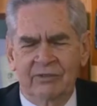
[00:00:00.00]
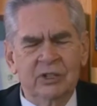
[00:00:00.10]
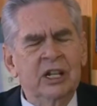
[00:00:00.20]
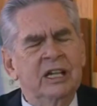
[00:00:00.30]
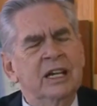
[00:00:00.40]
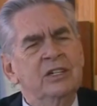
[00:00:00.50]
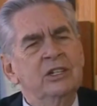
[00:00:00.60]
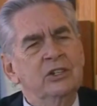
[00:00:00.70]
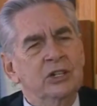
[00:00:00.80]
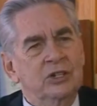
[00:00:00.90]
no,
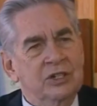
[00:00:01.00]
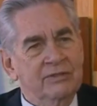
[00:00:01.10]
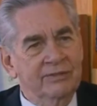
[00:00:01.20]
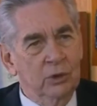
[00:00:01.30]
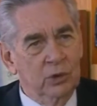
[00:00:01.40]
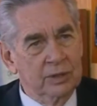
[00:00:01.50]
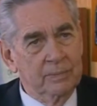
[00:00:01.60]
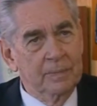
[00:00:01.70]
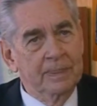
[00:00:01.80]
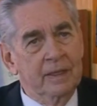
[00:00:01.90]
nineteen sixty-four,
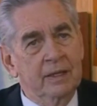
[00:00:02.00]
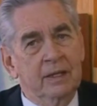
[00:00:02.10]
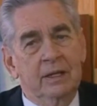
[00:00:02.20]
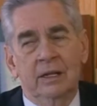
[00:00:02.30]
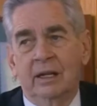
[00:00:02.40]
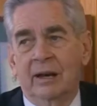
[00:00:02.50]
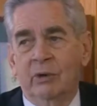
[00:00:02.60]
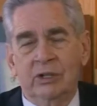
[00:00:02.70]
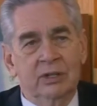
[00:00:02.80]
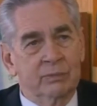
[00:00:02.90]
I
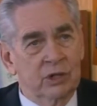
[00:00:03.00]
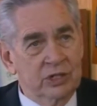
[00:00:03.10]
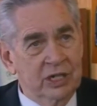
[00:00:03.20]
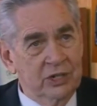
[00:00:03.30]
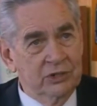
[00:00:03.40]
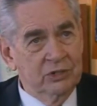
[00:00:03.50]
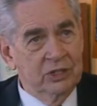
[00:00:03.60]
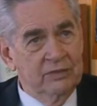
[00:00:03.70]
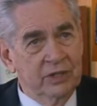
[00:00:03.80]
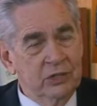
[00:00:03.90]
went to the Broadcasters
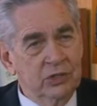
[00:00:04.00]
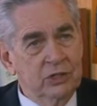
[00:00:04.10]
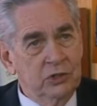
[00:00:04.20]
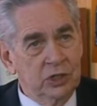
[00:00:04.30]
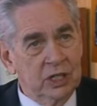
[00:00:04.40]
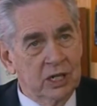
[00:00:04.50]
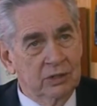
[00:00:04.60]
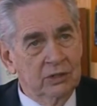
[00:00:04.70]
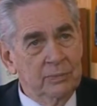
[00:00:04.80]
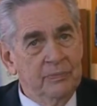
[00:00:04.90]
Convention in
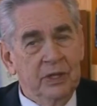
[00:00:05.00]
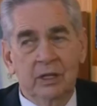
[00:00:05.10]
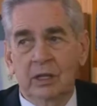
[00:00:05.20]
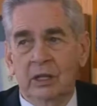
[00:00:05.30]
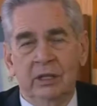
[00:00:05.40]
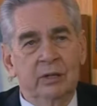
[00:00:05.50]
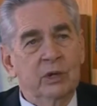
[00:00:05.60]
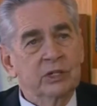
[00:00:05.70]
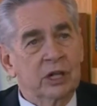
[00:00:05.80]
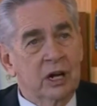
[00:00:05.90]
Chicago, then
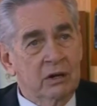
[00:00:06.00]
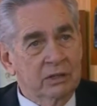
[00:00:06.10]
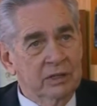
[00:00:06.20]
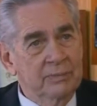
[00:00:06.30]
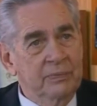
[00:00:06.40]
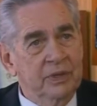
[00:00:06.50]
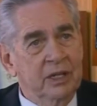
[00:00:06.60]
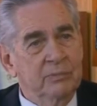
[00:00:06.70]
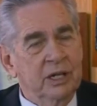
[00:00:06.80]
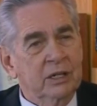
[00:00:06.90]
went to Oregon
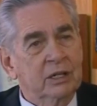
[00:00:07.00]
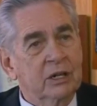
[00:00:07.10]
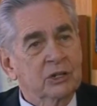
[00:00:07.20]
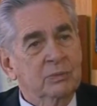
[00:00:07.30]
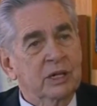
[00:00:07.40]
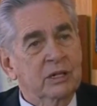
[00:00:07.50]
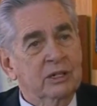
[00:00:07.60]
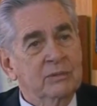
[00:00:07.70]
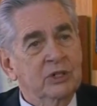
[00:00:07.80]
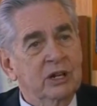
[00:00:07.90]
and met a correspondent
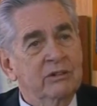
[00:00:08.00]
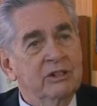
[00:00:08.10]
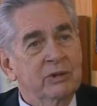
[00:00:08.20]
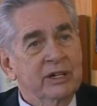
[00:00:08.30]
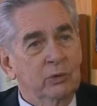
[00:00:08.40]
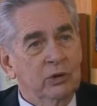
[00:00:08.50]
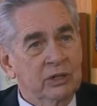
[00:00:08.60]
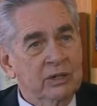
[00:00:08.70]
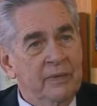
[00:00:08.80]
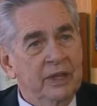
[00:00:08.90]
named Terry
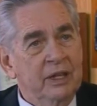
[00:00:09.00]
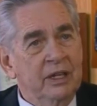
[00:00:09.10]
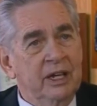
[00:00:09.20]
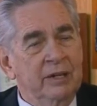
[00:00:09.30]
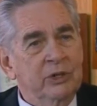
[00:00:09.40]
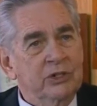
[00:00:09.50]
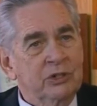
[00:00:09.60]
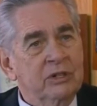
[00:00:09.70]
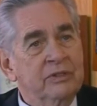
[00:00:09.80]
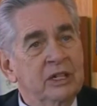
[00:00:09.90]
Drinkwater, and we
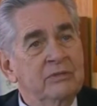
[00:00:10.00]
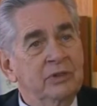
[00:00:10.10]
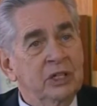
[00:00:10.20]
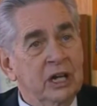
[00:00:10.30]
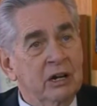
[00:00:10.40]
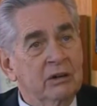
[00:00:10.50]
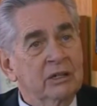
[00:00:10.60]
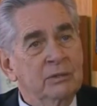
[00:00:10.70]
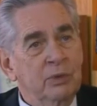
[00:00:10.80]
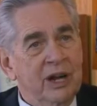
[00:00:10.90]
surveyed for the
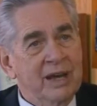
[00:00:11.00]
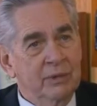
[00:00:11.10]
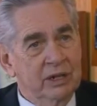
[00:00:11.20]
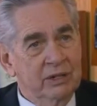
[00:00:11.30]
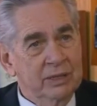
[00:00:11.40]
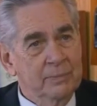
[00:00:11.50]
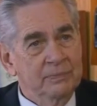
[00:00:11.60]
Oregon primary.